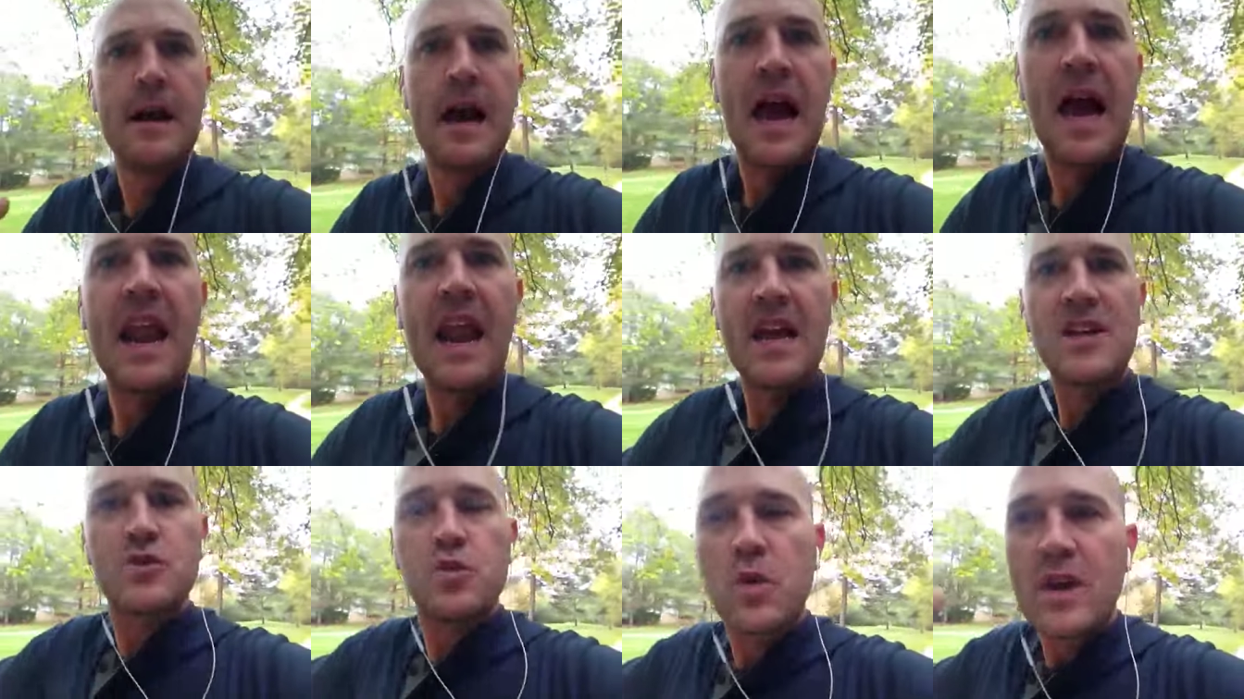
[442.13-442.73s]
And
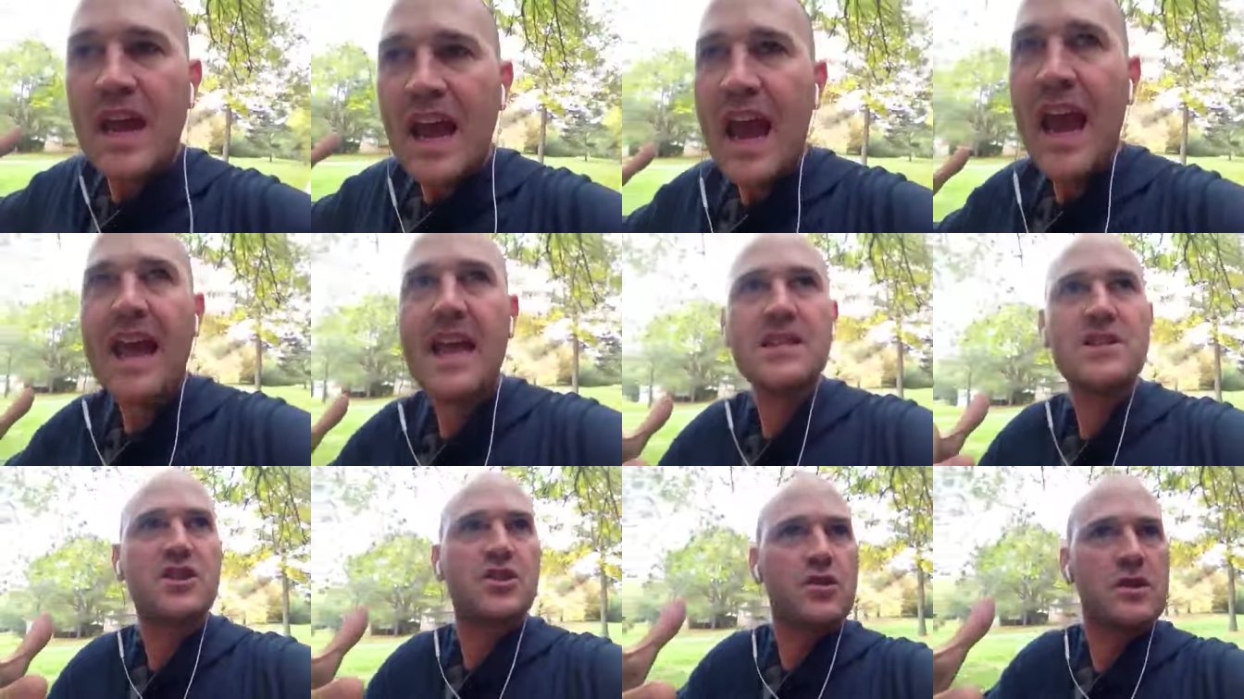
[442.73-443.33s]
as we
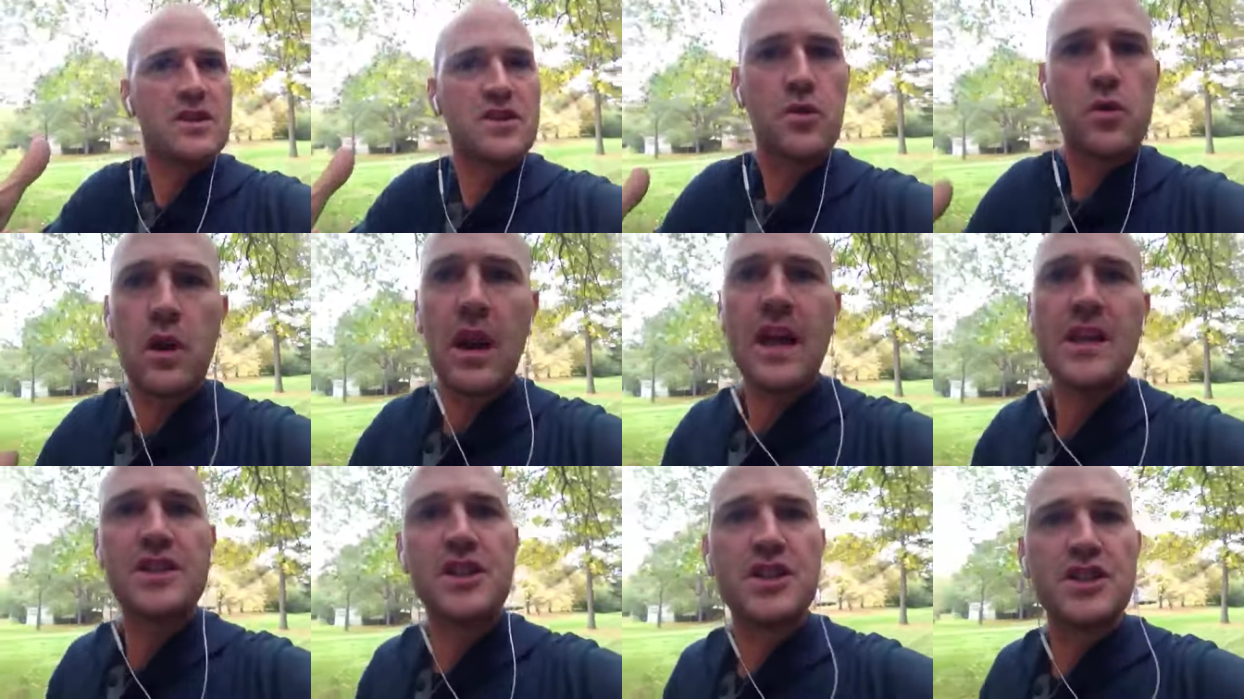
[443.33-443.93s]
enter into
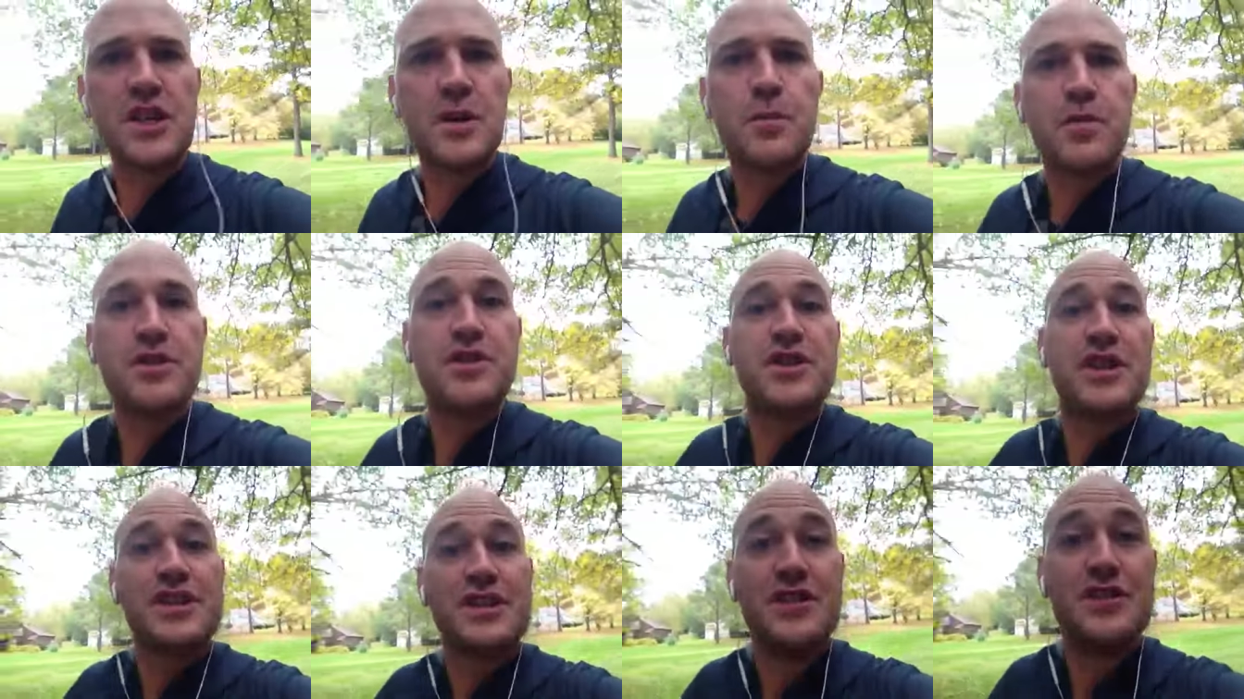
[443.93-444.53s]
relationship with
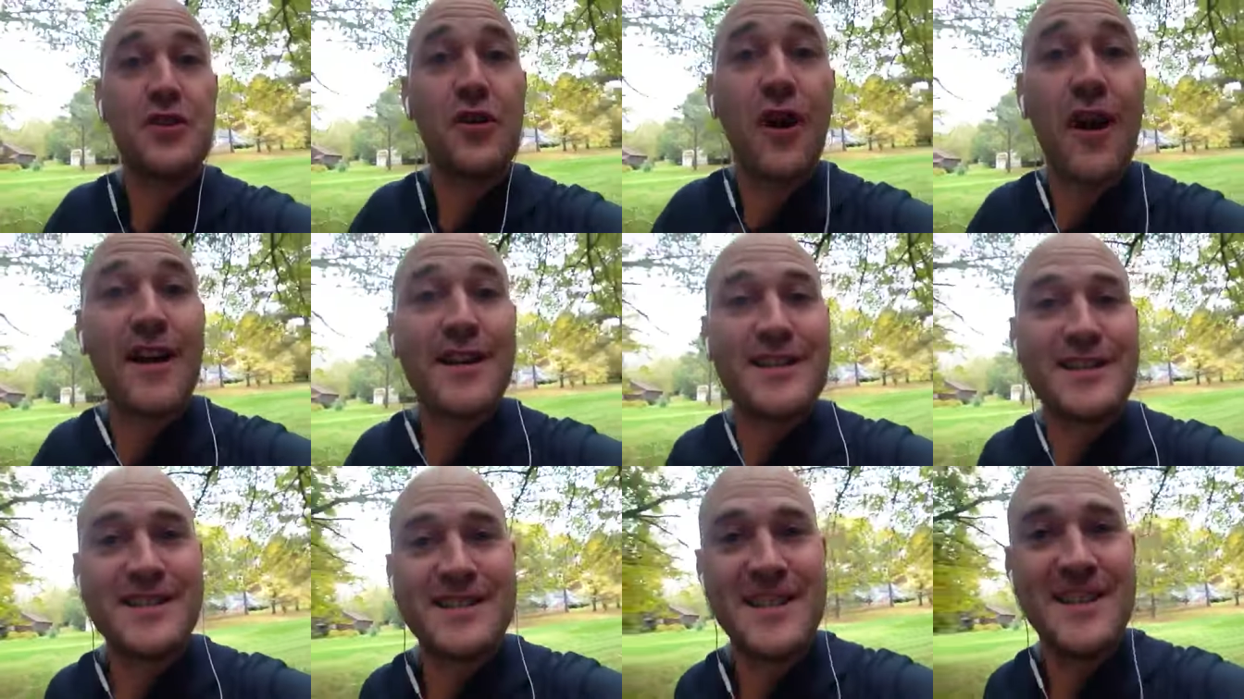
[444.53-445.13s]
Jesus
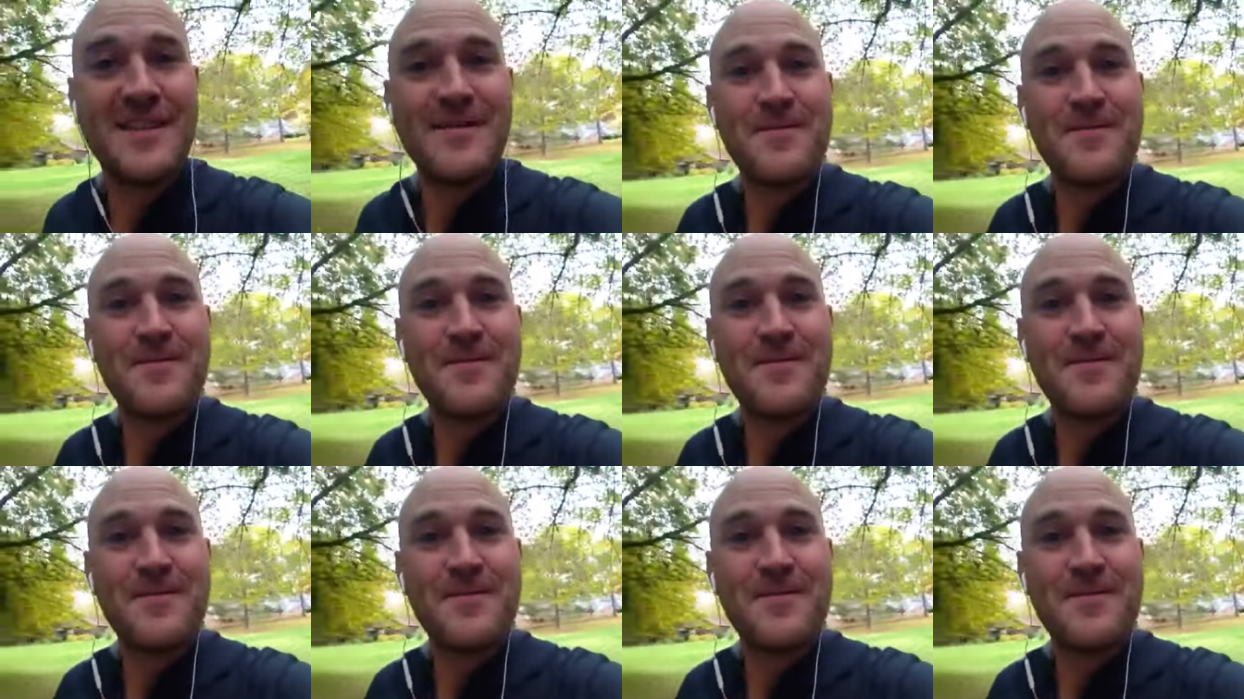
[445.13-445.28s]
Christ,